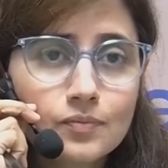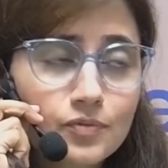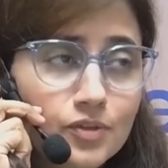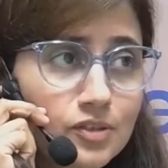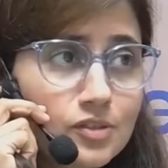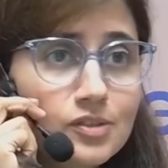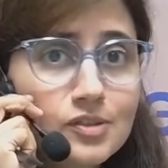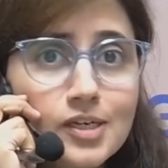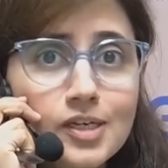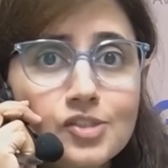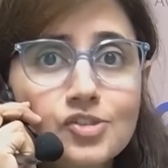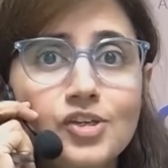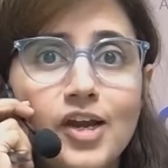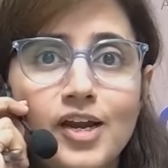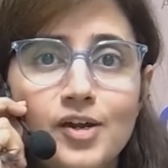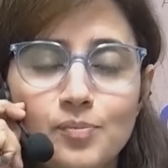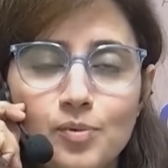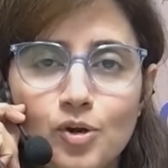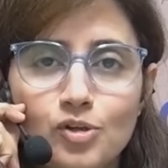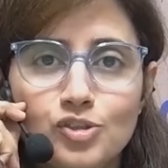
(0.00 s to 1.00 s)
This is their
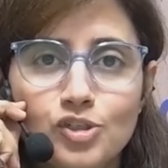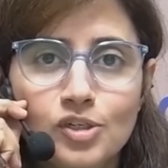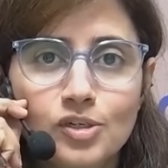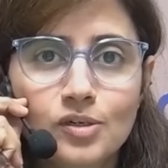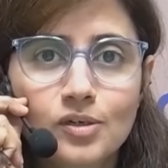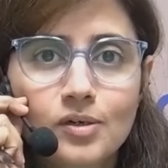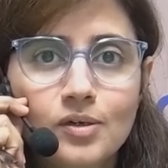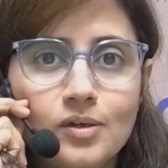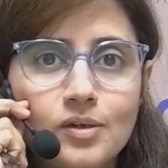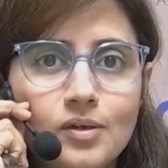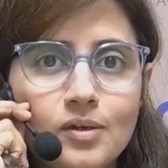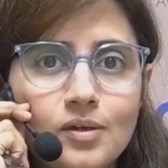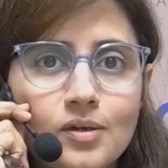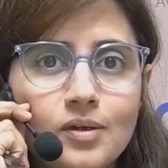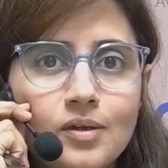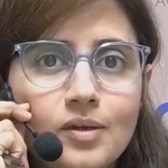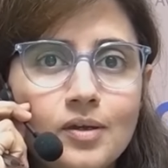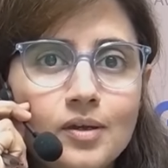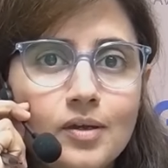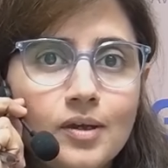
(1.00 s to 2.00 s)
side project.
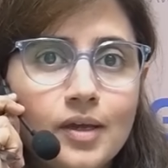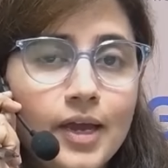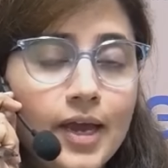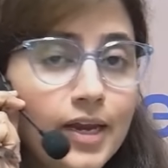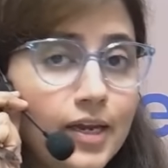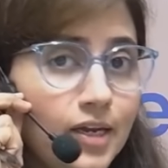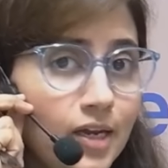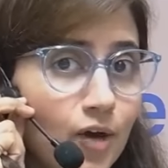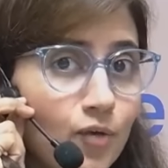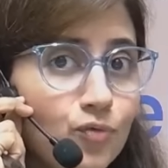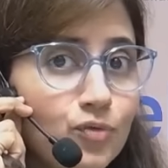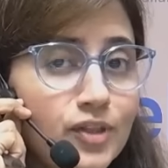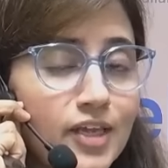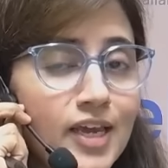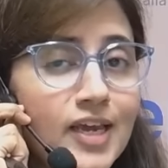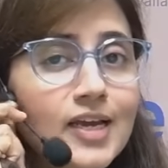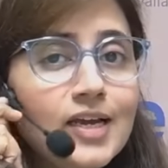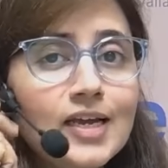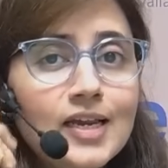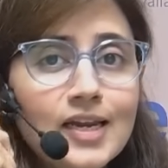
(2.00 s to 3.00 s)
And now they